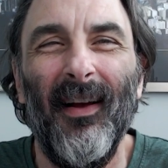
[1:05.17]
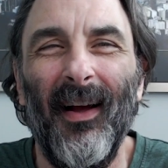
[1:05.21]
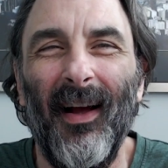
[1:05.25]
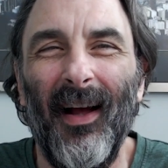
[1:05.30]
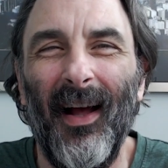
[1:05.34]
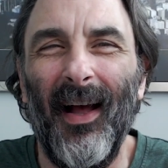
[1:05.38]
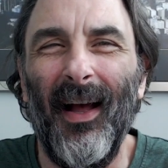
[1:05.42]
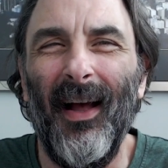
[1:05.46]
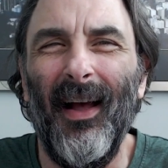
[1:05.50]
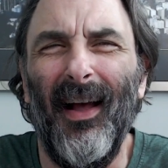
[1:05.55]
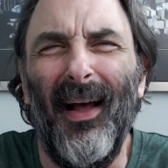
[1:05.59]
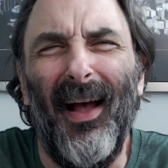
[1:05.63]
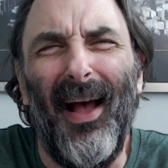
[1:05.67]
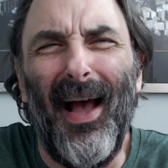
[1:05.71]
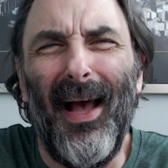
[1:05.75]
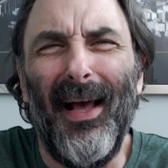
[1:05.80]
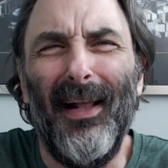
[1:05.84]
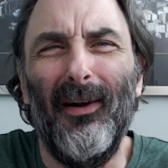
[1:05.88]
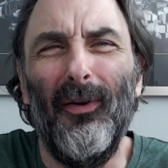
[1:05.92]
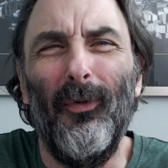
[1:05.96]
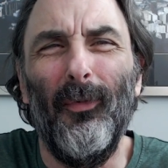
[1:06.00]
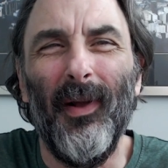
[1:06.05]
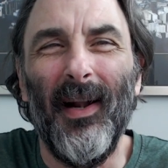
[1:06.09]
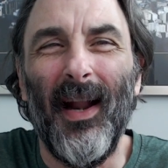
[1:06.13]
I
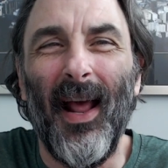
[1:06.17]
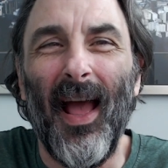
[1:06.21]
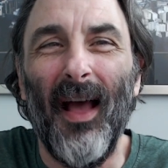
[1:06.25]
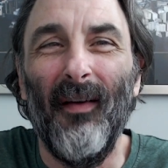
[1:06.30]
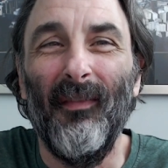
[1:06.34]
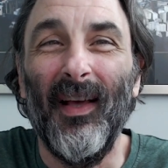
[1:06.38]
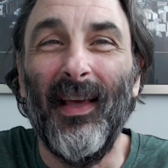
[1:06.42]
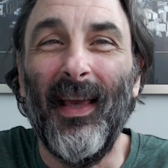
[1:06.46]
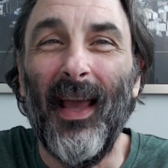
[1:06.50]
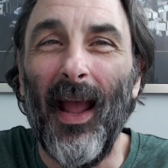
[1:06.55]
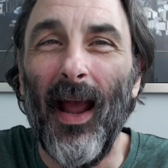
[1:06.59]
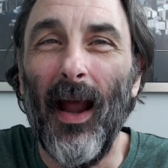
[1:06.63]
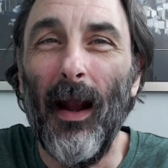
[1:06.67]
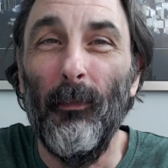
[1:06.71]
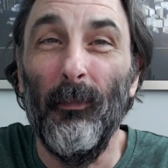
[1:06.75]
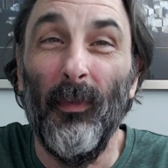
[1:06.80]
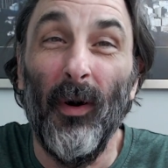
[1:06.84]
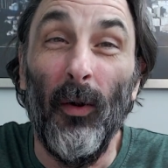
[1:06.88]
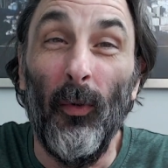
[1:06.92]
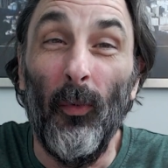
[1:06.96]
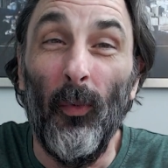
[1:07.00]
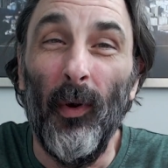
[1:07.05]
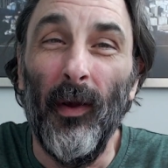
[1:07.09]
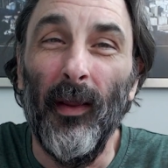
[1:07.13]
don't want to have a
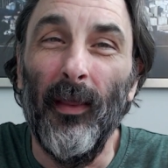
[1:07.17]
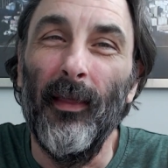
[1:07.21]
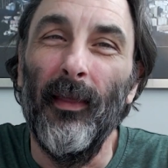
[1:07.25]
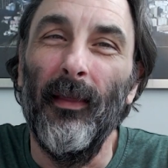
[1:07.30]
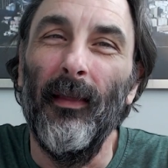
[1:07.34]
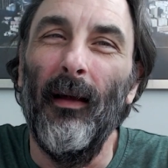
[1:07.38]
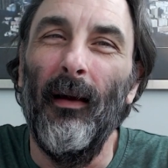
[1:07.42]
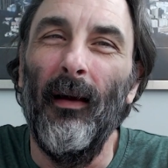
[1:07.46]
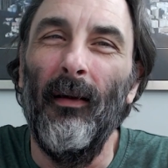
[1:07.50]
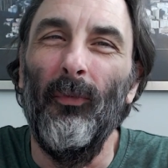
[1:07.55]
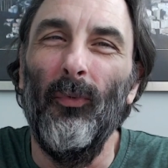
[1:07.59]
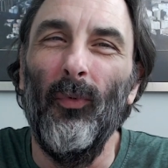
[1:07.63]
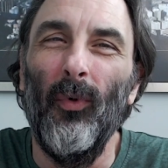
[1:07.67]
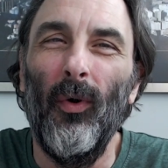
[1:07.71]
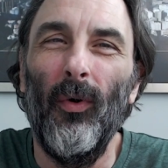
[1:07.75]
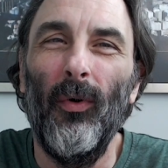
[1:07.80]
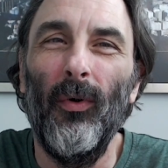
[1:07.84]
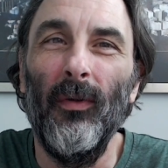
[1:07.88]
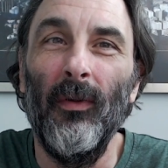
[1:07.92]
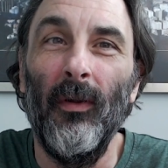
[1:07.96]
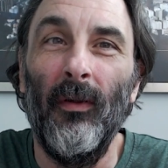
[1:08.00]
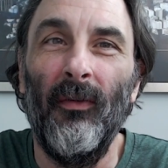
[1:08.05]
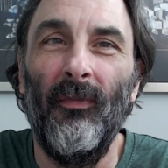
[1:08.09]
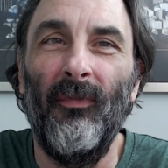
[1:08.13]
camera with a
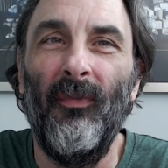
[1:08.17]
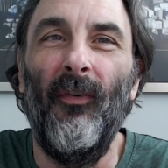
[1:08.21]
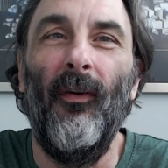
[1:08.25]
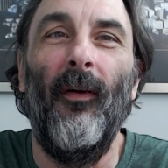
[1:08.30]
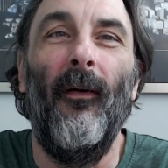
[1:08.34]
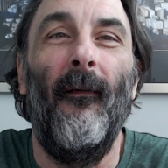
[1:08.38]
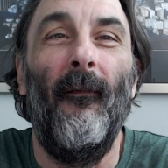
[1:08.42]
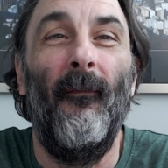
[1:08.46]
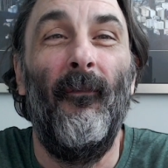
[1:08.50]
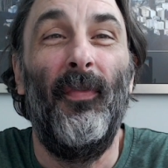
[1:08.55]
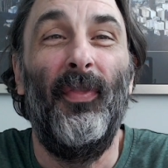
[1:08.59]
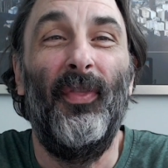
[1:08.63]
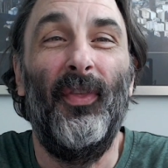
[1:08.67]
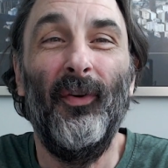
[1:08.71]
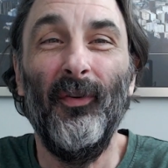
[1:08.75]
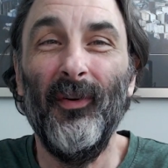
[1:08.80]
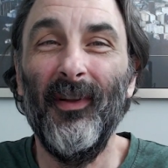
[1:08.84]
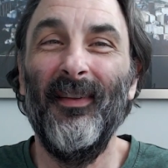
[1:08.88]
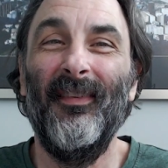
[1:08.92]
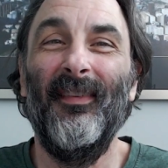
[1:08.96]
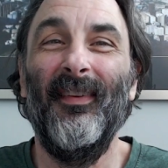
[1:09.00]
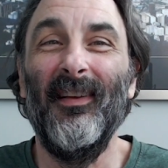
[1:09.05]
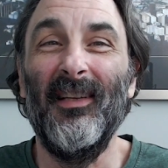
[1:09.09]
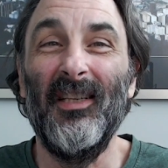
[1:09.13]
roll of
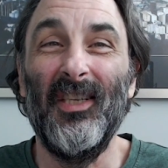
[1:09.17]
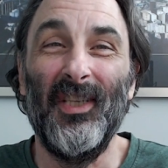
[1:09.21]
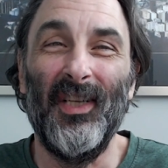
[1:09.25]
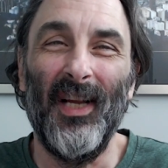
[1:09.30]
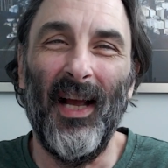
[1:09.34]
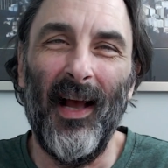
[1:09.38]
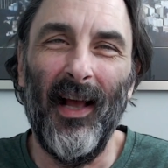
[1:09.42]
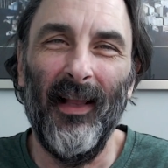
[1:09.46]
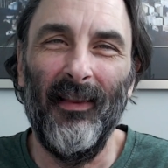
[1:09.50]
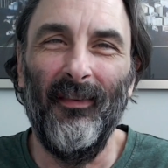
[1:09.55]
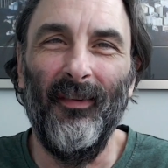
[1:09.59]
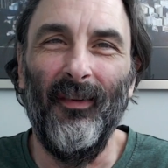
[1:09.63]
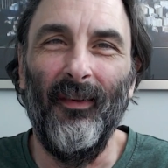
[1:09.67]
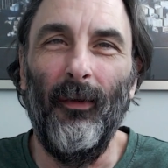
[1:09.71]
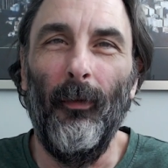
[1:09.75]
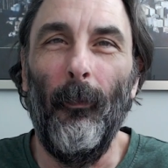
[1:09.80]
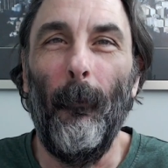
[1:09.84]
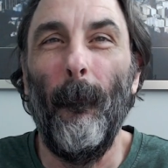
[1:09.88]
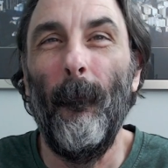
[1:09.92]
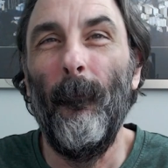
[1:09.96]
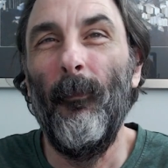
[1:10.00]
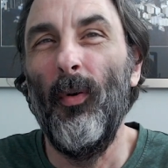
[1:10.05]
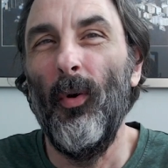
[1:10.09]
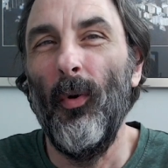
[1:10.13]
36 shots of
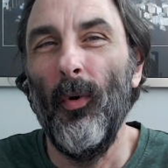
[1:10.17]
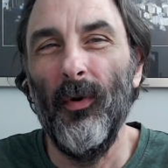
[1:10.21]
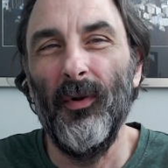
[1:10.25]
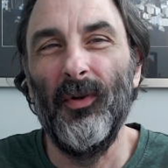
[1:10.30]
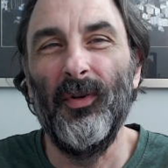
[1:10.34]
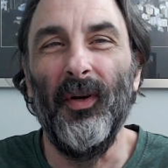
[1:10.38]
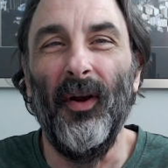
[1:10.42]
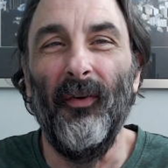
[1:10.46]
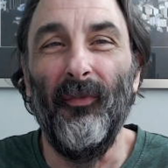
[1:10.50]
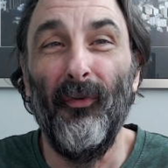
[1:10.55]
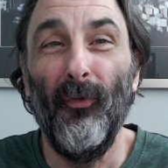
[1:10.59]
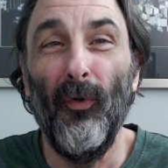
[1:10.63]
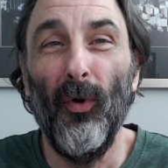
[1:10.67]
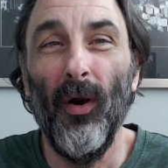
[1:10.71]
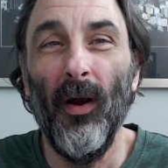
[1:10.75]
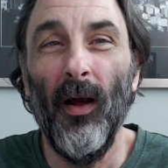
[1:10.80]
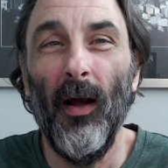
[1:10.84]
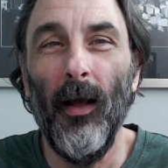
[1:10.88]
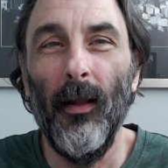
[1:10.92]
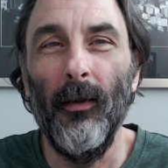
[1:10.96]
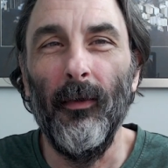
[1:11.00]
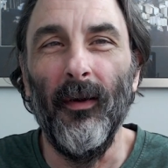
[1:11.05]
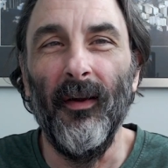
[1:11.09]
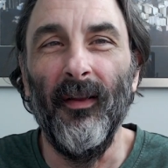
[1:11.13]
Portra
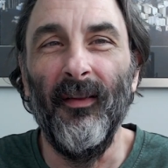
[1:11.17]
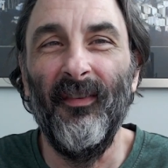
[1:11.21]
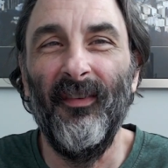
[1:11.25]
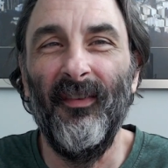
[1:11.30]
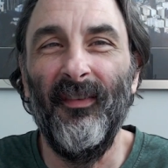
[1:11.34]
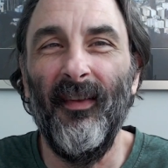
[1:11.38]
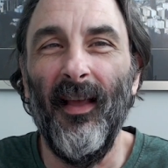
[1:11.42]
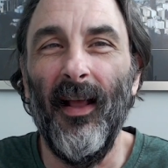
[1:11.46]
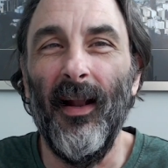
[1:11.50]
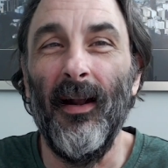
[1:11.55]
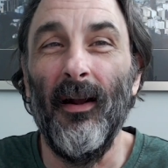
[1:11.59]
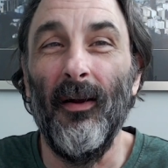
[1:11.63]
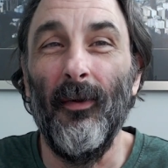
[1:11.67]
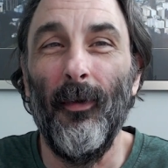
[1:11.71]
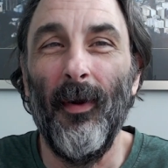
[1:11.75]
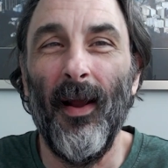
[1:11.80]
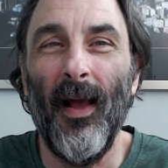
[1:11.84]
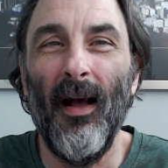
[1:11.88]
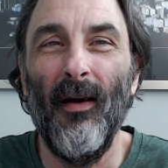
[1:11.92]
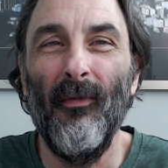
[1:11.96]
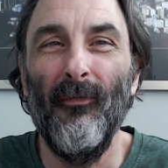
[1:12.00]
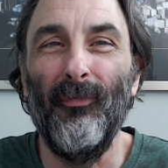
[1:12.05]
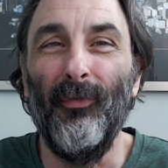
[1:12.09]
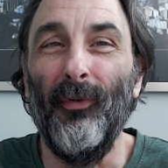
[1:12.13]
400 sitting
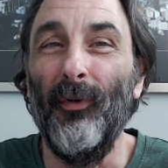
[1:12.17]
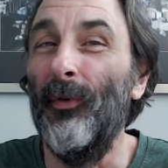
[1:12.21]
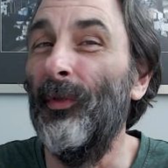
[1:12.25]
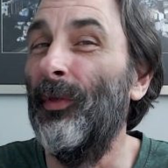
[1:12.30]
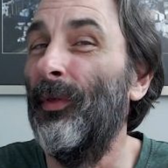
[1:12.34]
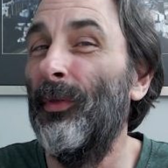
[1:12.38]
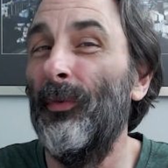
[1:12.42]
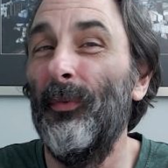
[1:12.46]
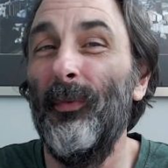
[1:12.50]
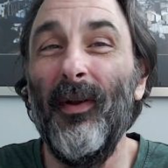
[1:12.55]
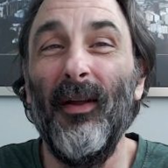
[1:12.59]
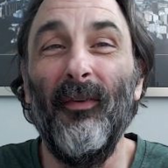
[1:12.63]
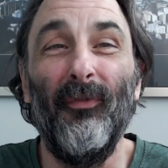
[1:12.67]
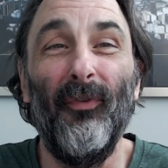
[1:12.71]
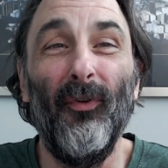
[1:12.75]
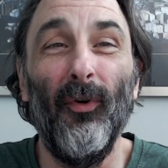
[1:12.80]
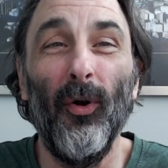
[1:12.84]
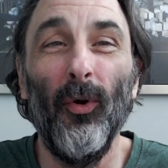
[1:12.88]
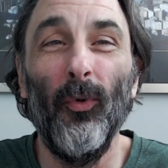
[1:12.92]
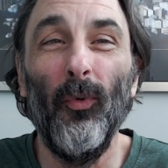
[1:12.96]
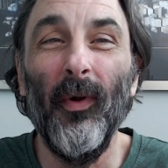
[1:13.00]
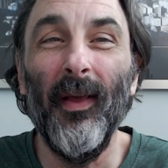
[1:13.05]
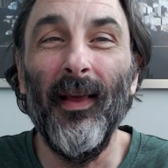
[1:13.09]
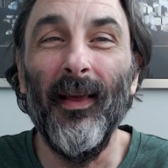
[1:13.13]
around for
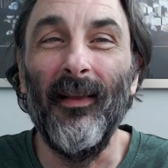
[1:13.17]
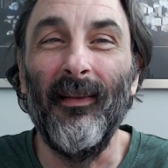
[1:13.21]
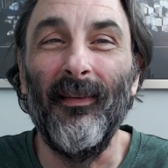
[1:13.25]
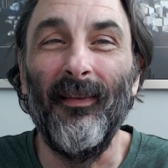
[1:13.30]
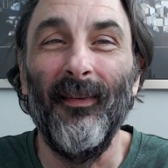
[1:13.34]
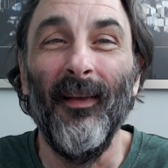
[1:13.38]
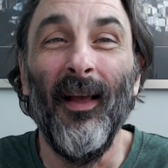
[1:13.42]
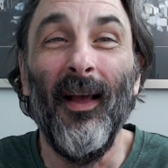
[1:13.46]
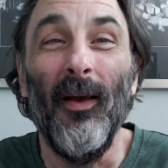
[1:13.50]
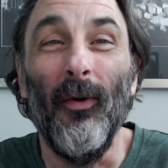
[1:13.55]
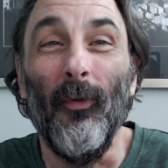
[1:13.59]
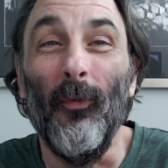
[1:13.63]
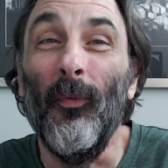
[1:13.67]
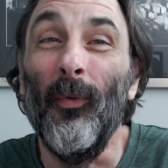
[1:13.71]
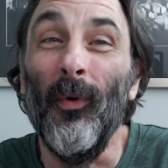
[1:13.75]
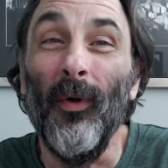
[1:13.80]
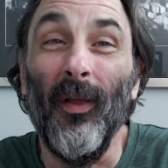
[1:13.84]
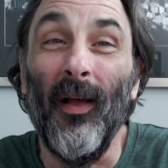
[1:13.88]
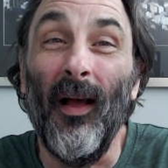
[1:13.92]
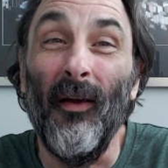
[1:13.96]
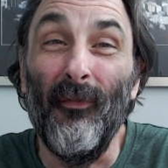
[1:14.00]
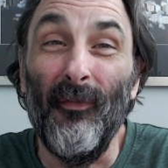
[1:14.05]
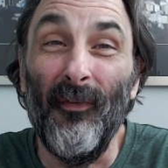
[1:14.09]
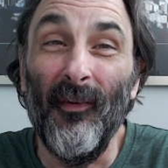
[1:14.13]
3-4 weeks
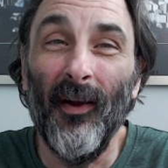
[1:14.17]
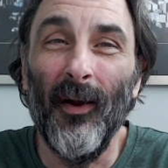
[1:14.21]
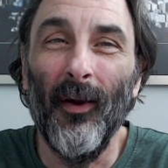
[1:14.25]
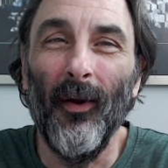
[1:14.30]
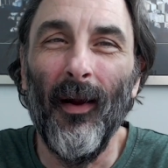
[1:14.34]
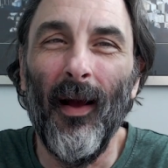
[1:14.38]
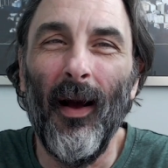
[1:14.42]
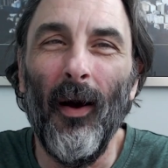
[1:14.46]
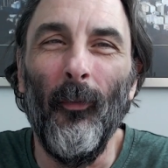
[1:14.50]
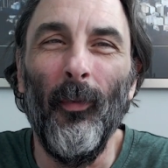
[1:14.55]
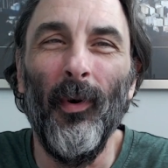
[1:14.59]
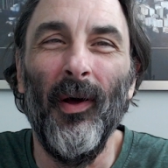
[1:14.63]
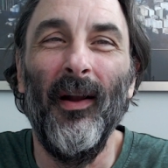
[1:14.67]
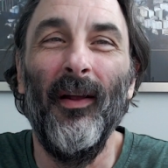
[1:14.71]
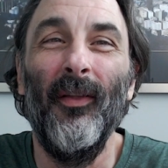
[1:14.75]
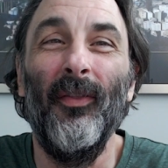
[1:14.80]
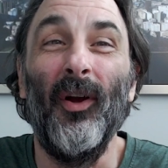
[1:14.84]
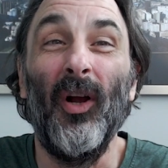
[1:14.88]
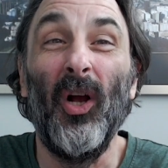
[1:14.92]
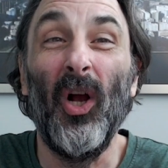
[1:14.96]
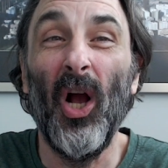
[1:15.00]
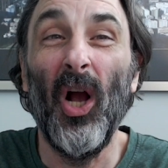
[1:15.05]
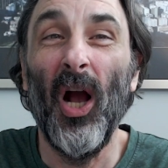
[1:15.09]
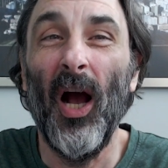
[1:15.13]
while I figure out what
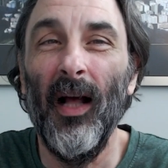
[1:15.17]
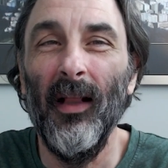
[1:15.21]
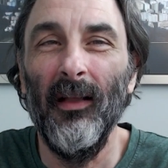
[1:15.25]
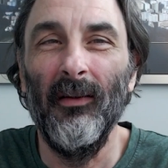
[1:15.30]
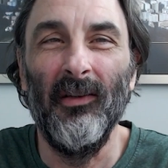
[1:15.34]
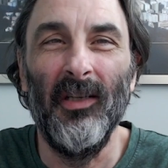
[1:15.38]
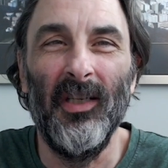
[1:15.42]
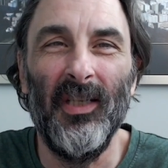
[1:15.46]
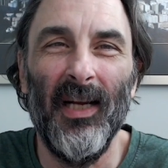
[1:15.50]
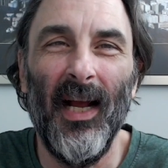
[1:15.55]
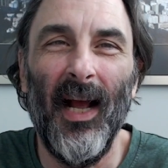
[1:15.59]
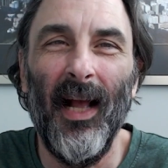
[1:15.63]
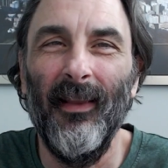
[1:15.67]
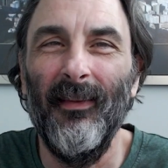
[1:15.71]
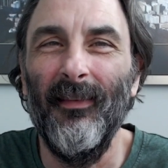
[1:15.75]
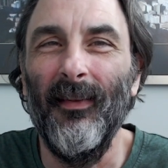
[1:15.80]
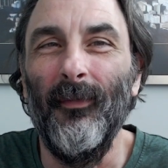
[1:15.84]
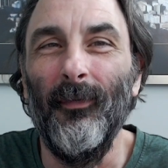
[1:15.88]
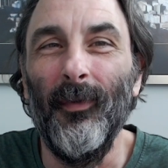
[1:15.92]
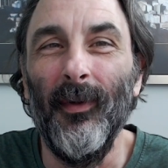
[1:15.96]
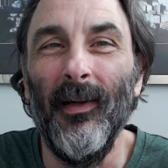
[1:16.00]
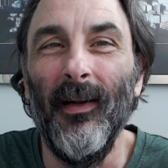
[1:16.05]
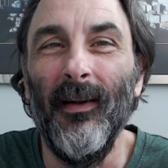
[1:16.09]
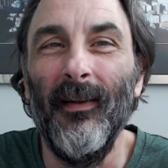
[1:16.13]
other color shots
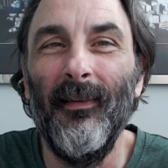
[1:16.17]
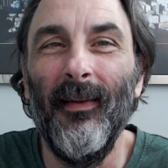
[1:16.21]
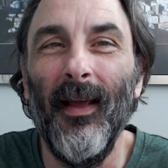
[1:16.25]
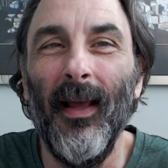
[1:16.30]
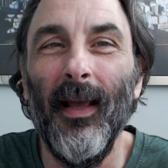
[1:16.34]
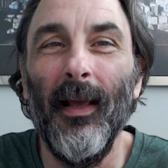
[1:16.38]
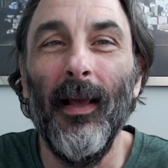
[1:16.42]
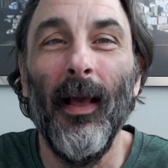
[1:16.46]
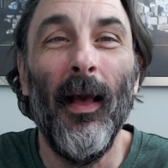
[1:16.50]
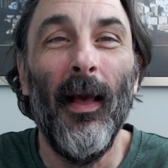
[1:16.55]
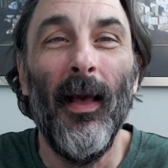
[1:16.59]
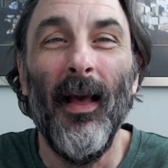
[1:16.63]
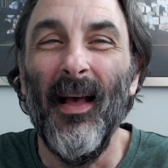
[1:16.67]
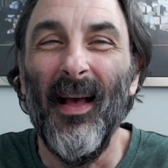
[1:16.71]
I'm going to take.